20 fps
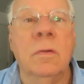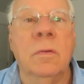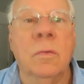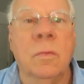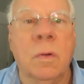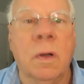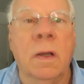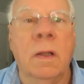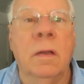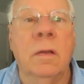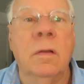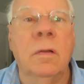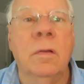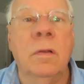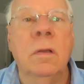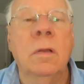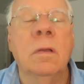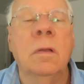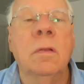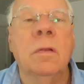who
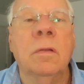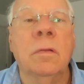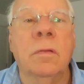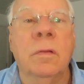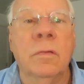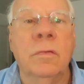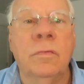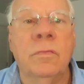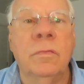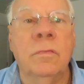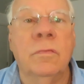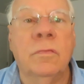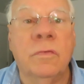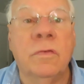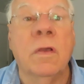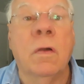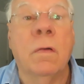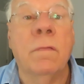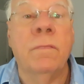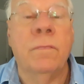wanted this
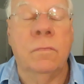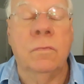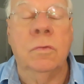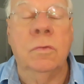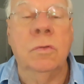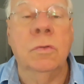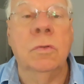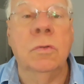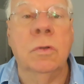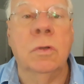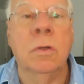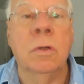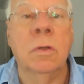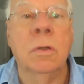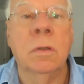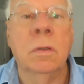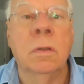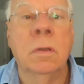self-rule,